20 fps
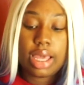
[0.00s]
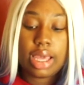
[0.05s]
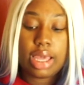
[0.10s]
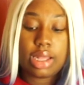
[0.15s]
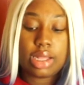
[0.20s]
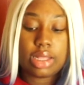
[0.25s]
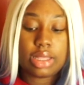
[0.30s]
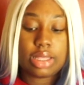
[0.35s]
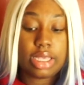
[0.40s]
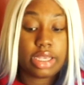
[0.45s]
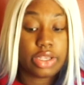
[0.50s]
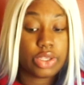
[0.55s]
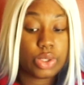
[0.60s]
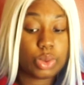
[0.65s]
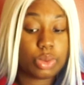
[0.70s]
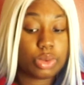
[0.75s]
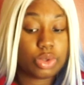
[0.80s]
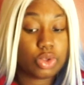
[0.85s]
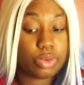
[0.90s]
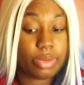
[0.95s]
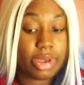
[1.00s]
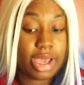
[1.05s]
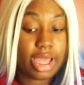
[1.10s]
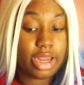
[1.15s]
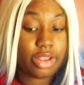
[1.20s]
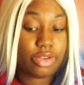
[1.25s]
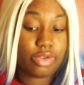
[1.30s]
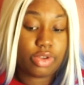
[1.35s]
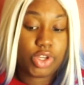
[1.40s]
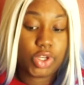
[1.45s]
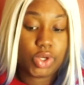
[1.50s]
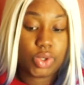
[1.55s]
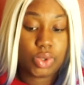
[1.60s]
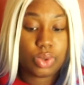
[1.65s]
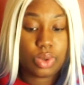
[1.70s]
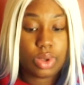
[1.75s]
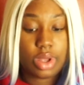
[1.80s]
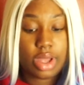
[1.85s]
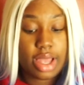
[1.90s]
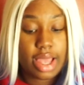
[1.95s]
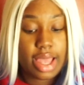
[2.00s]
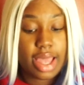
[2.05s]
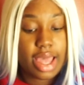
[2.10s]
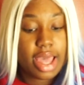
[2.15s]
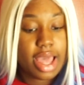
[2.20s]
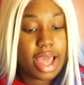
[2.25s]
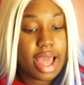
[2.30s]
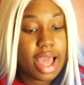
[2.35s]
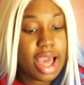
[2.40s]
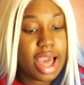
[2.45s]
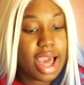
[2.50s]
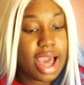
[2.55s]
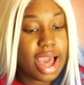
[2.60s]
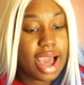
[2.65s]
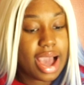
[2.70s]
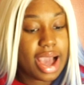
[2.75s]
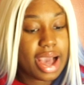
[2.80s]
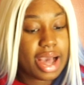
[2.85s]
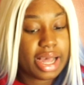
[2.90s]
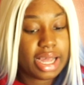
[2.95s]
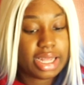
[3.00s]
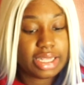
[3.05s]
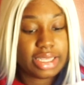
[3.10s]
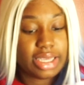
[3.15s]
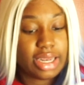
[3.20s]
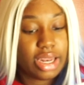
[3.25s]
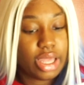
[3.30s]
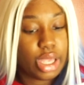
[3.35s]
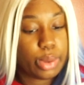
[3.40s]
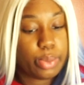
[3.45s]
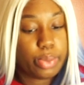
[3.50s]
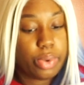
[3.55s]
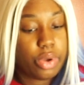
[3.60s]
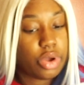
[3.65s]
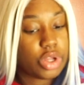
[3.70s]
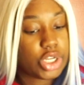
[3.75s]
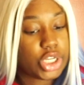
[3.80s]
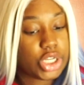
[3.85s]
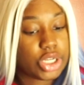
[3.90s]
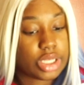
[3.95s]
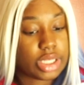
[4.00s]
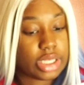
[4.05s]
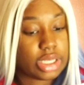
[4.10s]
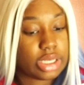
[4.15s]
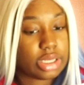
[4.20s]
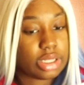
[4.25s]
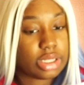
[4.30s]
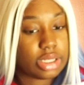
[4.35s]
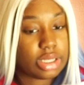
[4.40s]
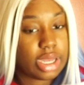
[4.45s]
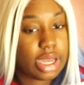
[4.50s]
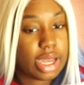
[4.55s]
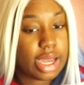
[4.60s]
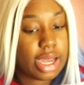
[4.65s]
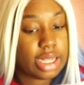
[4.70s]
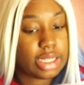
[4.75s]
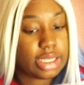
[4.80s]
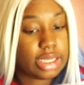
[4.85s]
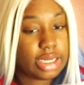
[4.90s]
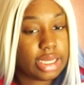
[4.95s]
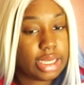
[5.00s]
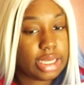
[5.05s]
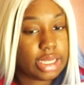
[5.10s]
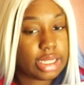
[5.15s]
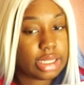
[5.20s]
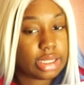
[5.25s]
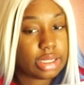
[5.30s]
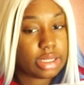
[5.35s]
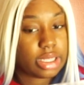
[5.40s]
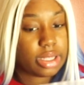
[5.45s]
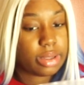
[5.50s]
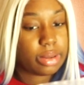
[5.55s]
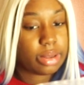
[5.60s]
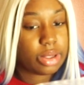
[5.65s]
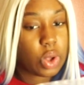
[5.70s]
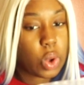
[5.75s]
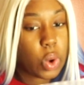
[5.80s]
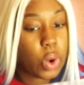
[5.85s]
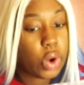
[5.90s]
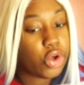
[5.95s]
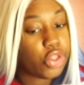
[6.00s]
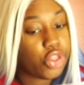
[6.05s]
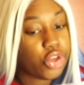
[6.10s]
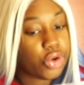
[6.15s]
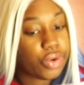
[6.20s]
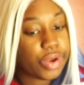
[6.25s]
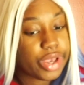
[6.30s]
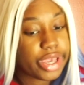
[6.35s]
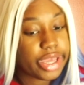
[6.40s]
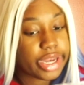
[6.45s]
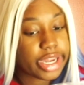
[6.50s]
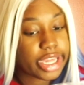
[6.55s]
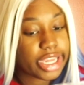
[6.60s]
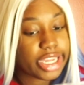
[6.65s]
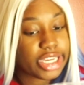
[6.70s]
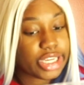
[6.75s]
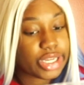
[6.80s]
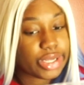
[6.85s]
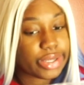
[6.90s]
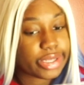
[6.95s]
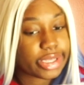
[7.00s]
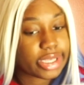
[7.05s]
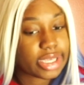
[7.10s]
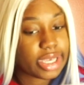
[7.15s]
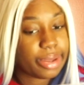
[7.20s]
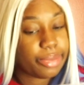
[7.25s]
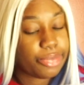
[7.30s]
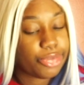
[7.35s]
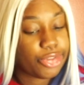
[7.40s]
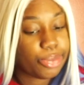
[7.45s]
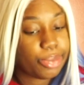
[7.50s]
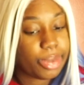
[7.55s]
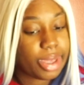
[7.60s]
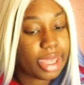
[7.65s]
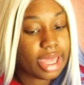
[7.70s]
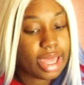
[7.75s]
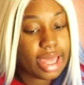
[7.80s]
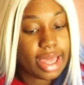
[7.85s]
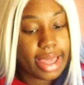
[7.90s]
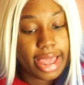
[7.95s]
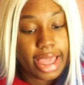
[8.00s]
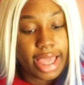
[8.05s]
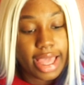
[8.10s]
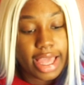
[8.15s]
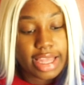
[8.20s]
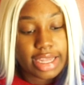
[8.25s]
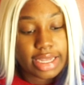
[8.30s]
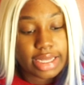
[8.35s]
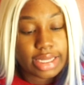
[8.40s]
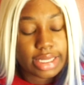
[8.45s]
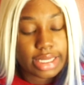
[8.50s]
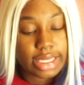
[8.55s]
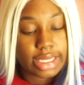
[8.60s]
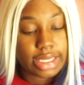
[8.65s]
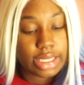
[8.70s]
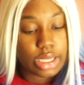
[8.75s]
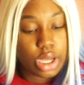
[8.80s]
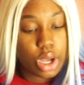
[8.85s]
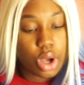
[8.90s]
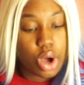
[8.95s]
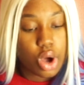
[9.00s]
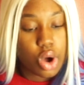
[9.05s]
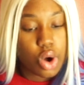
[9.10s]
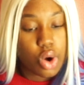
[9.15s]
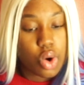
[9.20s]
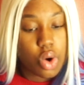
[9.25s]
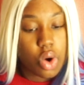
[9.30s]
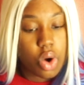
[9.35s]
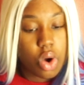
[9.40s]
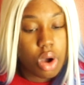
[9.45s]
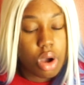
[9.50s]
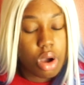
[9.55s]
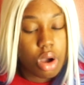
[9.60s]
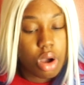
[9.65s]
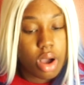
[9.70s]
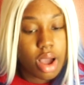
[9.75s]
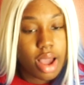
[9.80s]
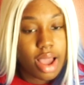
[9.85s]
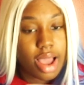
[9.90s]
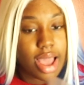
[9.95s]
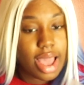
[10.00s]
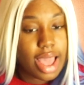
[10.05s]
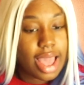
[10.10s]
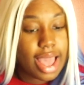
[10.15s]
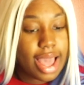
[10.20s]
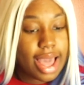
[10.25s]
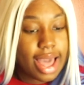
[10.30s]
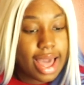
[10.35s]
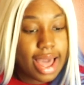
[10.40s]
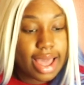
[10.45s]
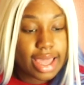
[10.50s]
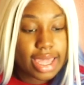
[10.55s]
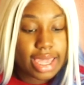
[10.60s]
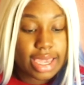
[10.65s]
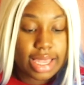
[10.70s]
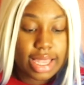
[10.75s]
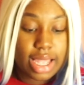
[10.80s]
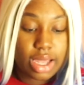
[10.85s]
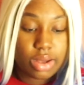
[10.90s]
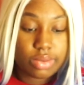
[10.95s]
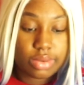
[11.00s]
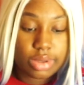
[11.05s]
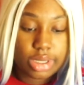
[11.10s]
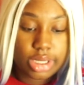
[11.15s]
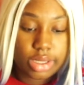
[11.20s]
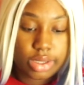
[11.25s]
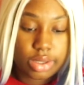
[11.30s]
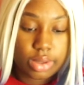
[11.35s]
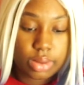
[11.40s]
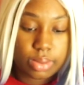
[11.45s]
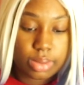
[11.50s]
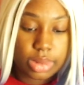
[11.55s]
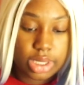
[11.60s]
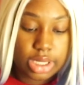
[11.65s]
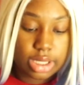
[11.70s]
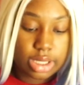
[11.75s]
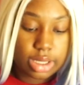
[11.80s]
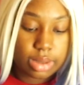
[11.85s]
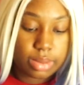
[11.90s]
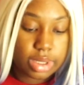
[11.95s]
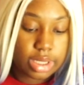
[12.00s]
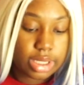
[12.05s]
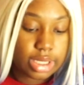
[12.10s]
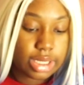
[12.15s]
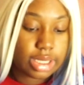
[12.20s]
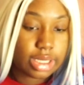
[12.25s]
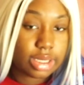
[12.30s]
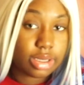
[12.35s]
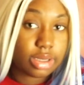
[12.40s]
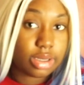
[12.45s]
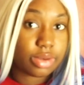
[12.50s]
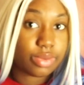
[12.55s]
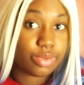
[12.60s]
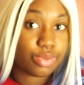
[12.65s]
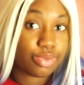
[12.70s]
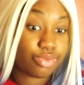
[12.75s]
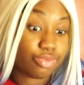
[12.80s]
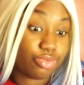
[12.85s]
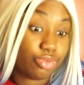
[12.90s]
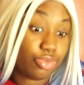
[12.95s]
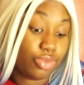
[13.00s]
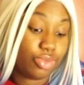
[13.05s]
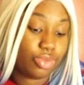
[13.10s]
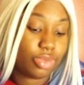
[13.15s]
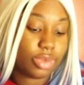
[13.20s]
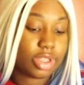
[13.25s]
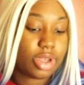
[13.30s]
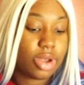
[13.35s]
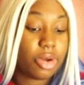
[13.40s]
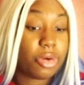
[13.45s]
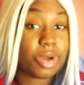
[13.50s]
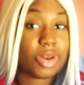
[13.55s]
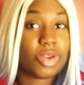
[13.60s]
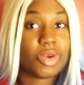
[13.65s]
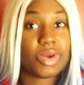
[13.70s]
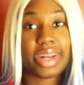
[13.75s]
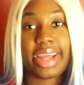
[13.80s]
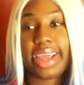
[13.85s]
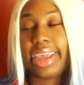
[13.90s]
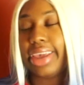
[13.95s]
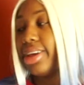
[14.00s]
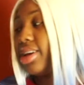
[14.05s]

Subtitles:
And this one, to be honest with you, I I didn't purchase it. I didn't order it. It just came to me. So I cannot wait to mix them and see how it look like.